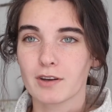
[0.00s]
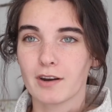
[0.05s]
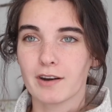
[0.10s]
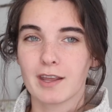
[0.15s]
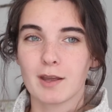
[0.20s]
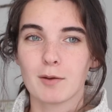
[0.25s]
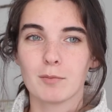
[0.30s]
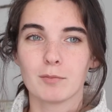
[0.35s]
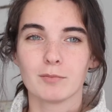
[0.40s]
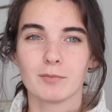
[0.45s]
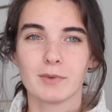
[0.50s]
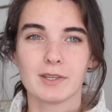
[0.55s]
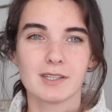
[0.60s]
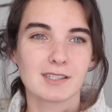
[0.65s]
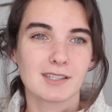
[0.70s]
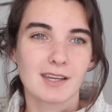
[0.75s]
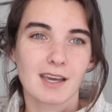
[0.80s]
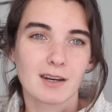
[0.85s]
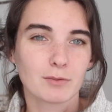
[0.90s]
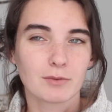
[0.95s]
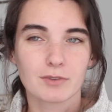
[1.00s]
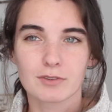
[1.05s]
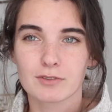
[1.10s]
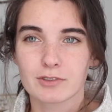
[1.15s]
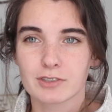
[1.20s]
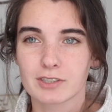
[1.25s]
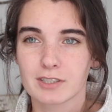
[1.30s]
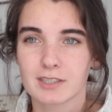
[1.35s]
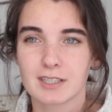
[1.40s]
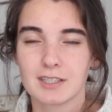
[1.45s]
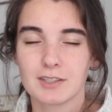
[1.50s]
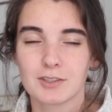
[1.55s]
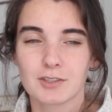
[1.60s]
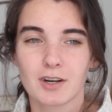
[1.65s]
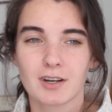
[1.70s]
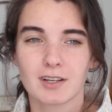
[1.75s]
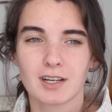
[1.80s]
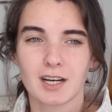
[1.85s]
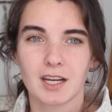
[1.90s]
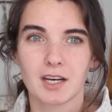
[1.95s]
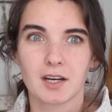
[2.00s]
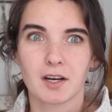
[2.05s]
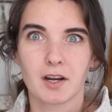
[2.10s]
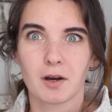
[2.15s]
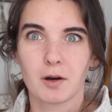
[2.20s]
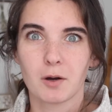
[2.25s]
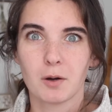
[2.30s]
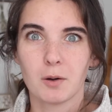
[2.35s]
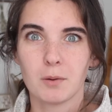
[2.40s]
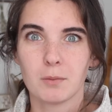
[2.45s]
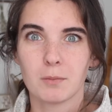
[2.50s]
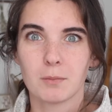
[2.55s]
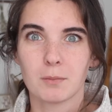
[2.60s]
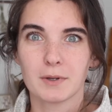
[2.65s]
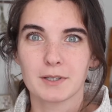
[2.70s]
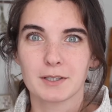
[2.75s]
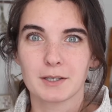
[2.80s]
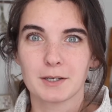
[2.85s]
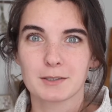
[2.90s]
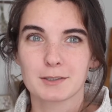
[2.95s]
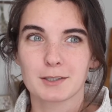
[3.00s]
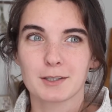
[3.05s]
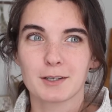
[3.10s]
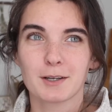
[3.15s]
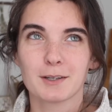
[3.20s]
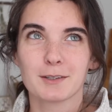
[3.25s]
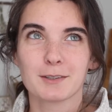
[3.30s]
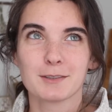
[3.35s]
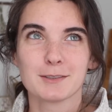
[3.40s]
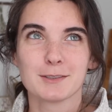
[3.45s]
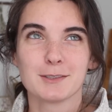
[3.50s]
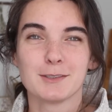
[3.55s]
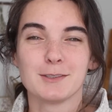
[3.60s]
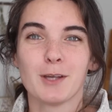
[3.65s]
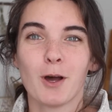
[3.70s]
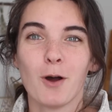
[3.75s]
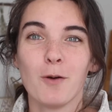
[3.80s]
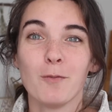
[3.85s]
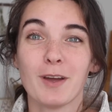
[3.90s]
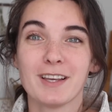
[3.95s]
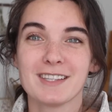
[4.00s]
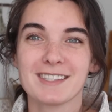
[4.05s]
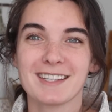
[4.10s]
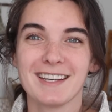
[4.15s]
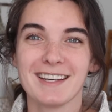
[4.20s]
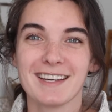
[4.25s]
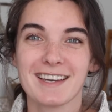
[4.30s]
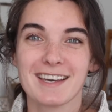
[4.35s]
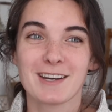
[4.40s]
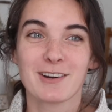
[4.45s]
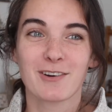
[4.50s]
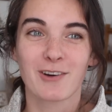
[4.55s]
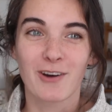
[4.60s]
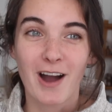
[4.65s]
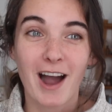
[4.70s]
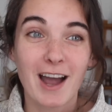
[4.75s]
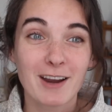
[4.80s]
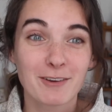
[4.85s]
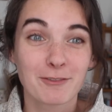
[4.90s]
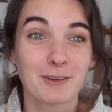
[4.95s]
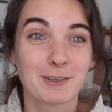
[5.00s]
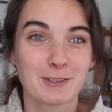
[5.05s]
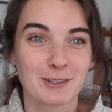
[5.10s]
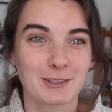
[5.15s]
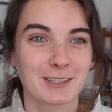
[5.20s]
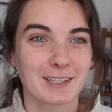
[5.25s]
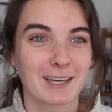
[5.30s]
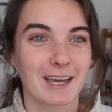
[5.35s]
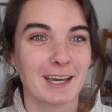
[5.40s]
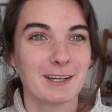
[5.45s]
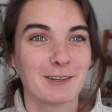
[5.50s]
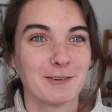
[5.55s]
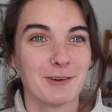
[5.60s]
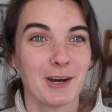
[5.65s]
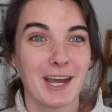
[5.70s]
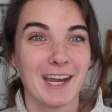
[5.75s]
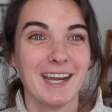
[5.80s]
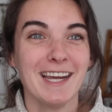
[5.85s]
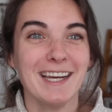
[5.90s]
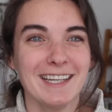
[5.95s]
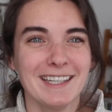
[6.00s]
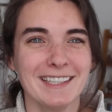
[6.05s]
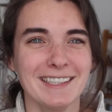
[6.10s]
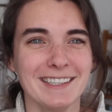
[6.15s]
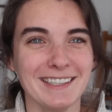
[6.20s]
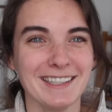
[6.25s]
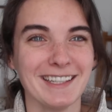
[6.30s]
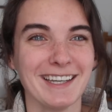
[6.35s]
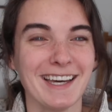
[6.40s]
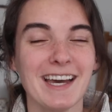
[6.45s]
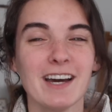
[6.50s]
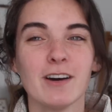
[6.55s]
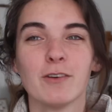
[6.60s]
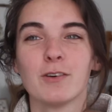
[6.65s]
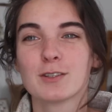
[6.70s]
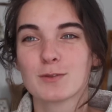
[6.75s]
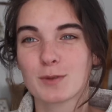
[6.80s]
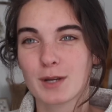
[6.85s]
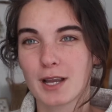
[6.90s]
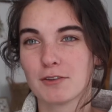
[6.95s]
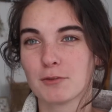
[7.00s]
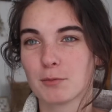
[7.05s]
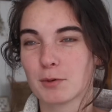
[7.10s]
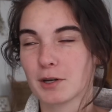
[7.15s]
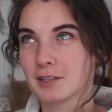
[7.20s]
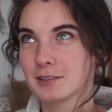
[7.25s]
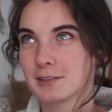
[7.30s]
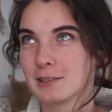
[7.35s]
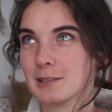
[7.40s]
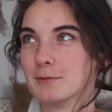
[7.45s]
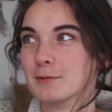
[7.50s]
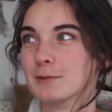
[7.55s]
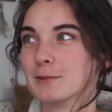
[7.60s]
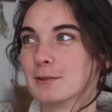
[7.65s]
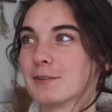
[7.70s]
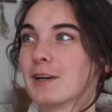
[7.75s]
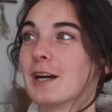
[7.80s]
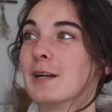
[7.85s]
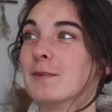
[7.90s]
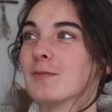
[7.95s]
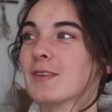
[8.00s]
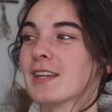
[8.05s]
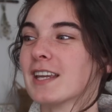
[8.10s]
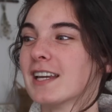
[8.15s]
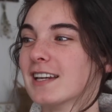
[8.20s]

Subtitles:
on him instead. It was just a t-shirt, and oh my gosh, she got so messy. He cried when we took the cake away, which we gave it back to him, it was fine.